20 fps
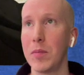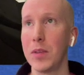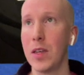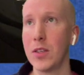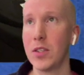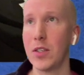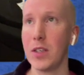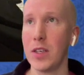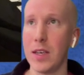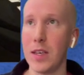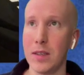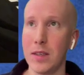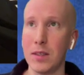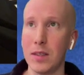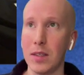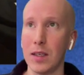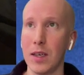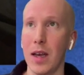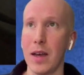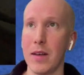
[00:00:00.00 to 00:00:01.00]
plushies
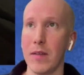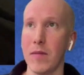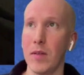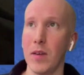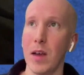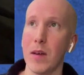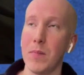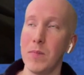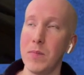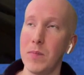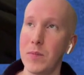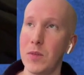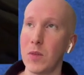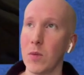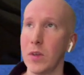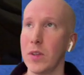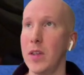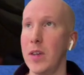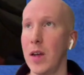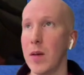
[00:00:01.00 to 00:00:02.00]
to kind of
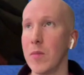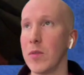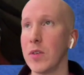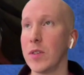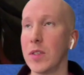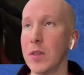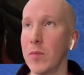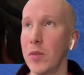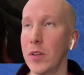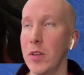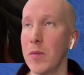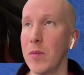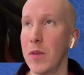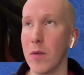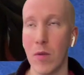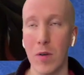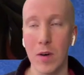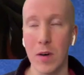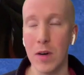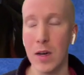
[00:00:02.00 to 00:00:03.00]
sort the numbers and put them in
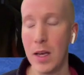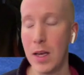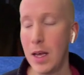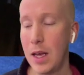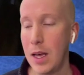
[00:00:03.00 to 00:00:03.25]
order.